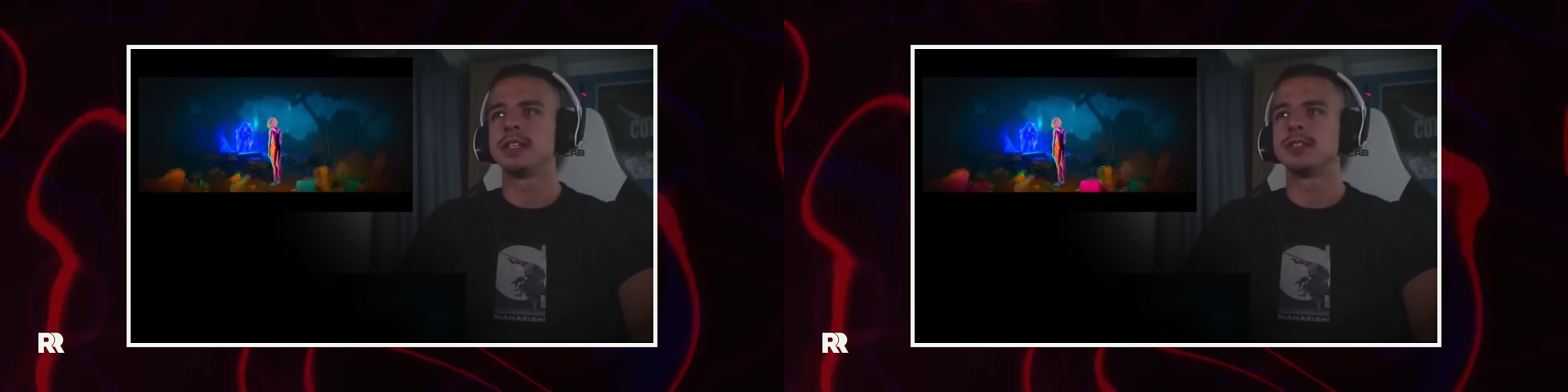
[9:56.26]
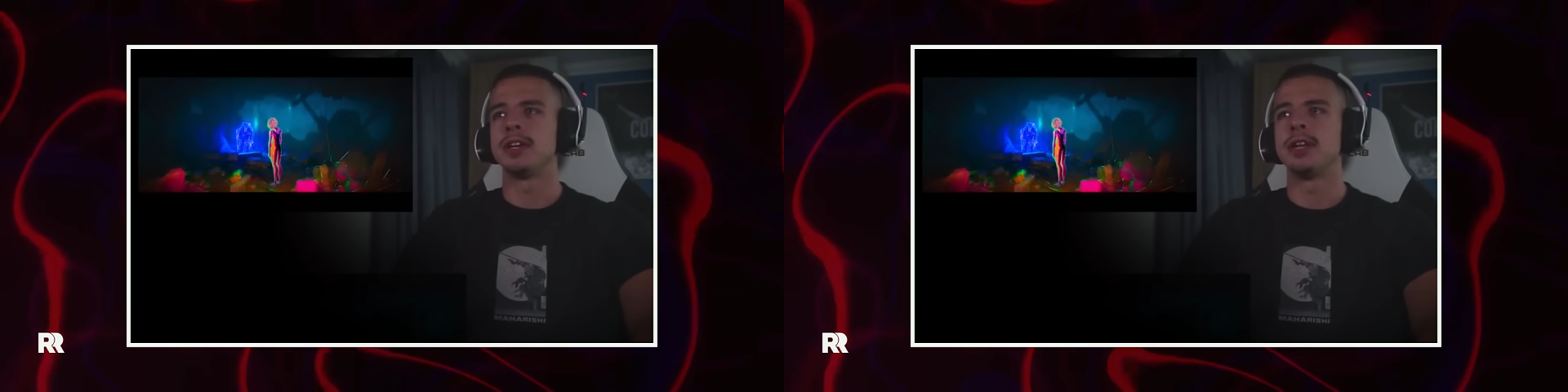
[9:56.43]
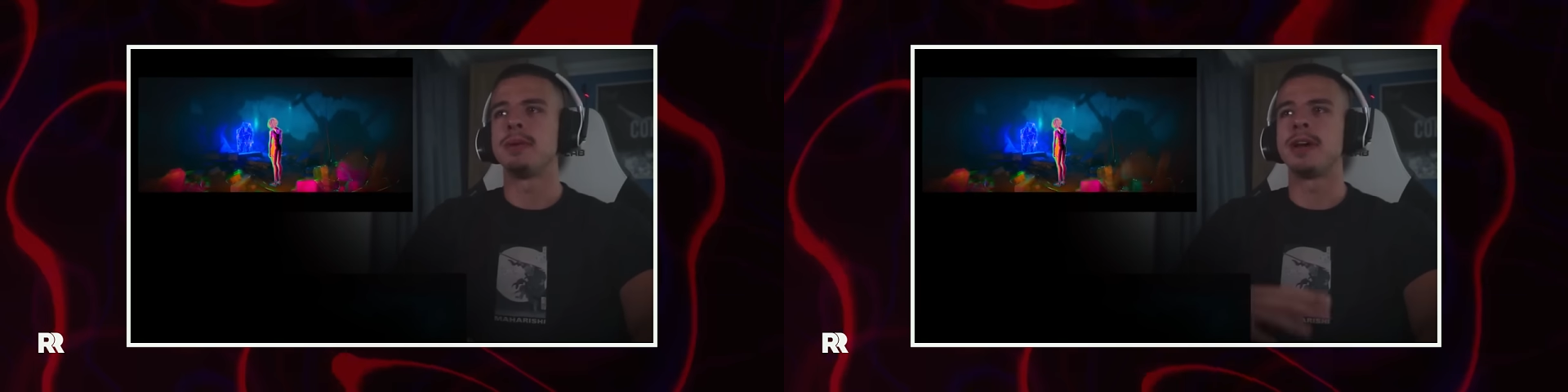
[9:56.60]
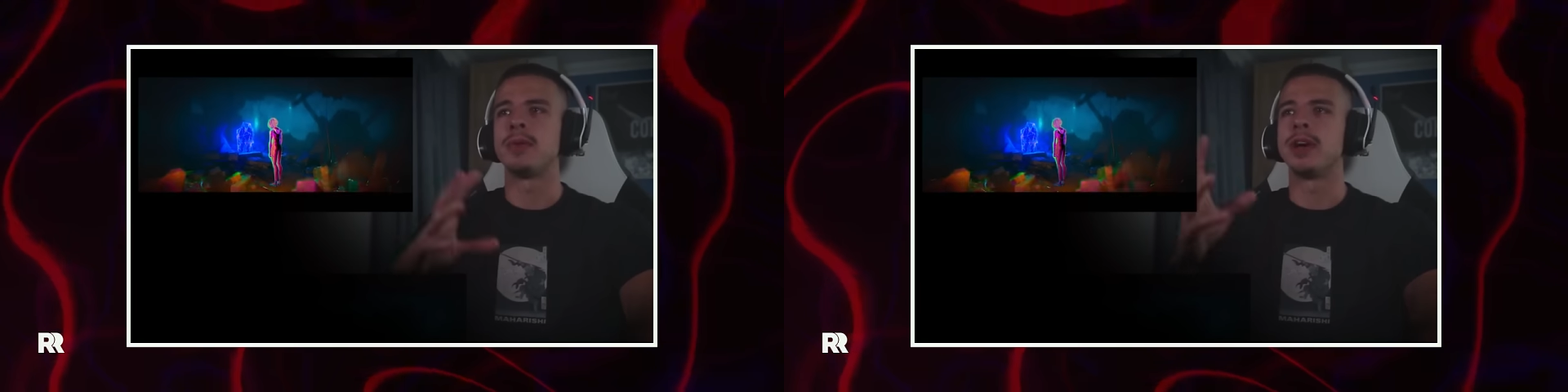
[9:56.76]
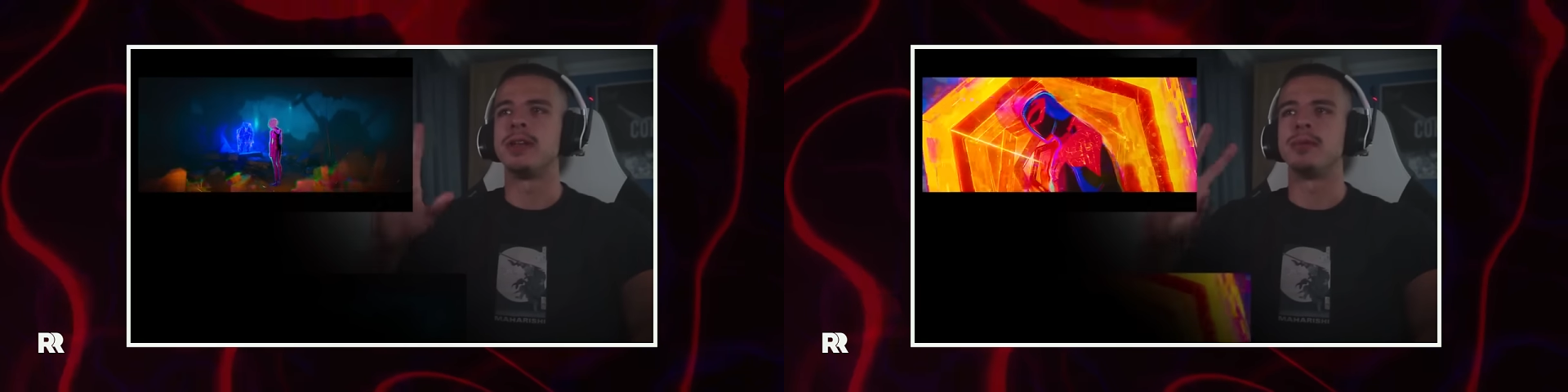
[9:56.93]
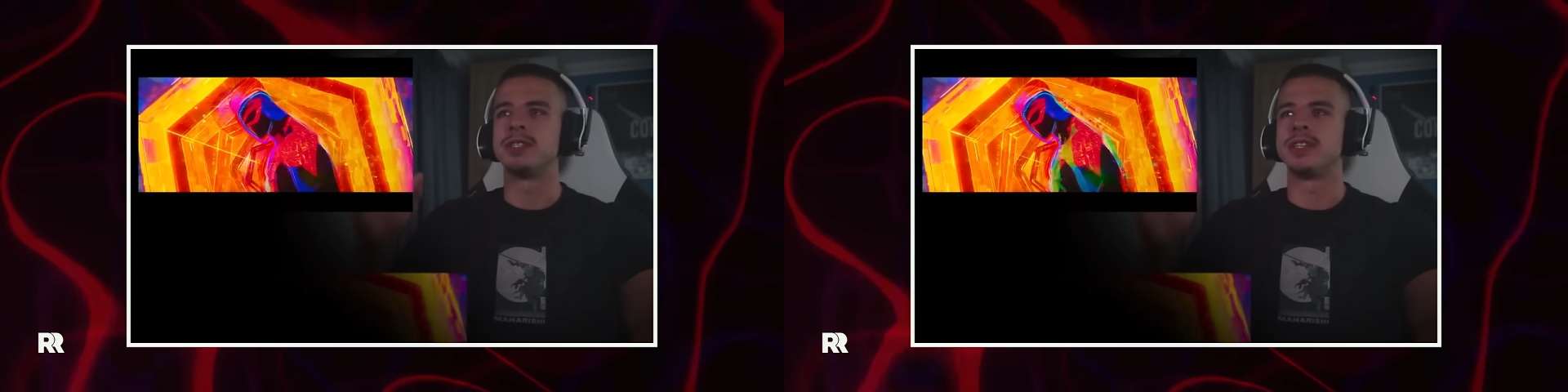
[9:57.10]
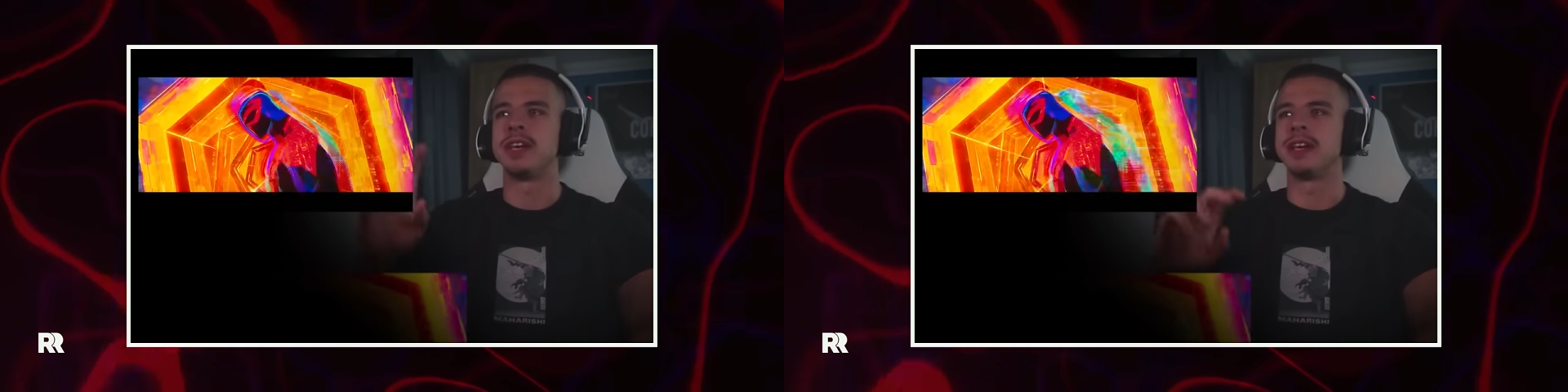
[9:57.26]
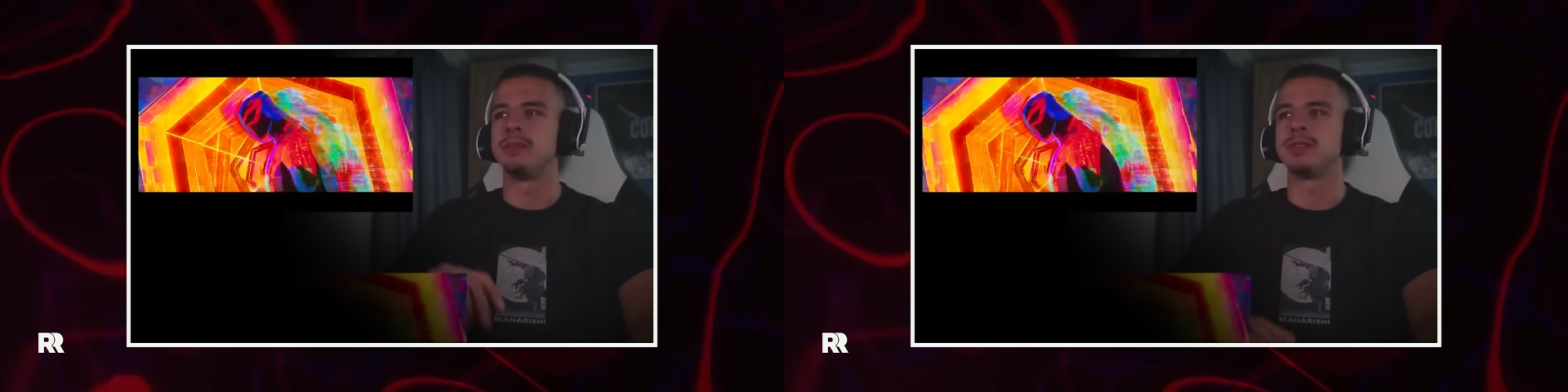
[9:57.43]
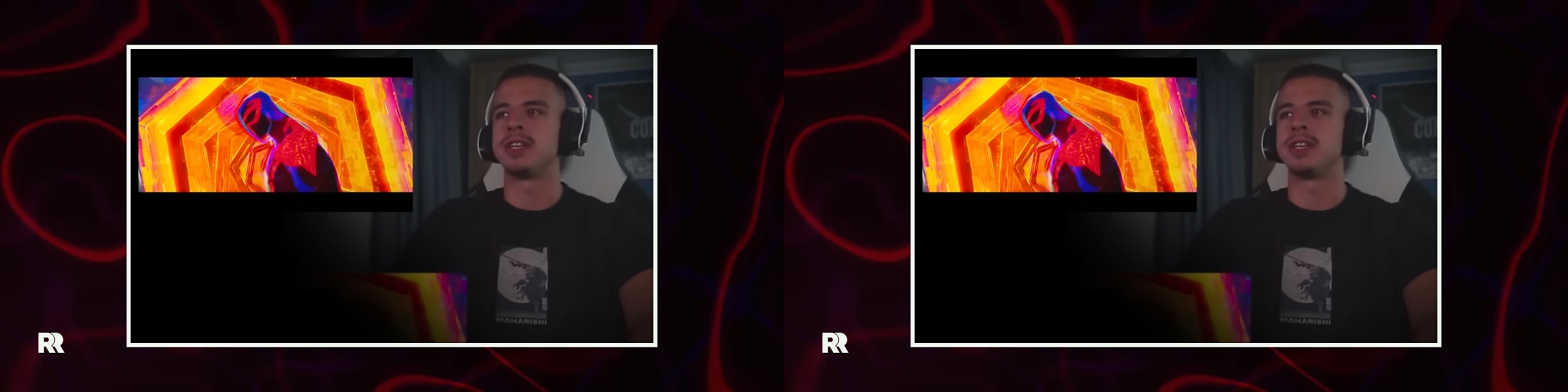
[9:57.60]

So no matter what anyone's saying, I'm